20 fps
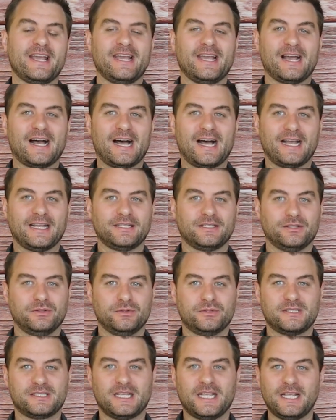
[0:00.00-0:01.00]
AI
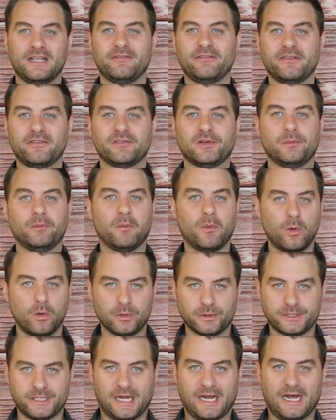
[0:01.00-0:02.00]
to save even
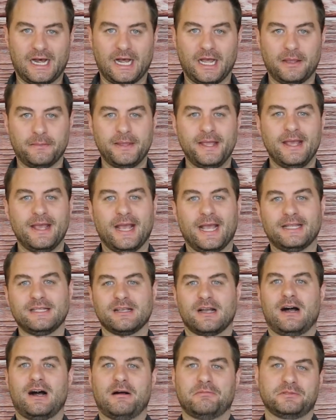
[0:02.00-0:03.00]
more time and
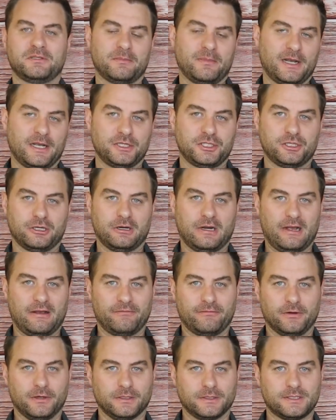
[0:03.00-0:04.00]
to optimize your
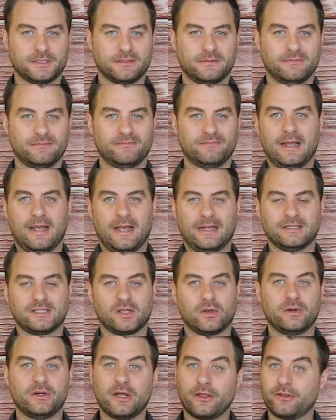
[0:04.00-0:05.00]
efforts. And
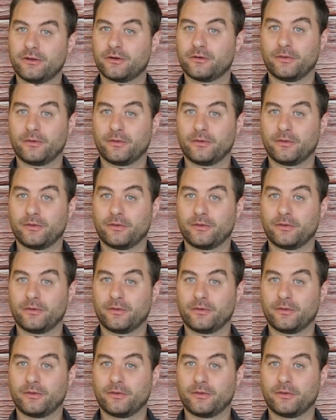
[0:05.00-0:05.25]
so another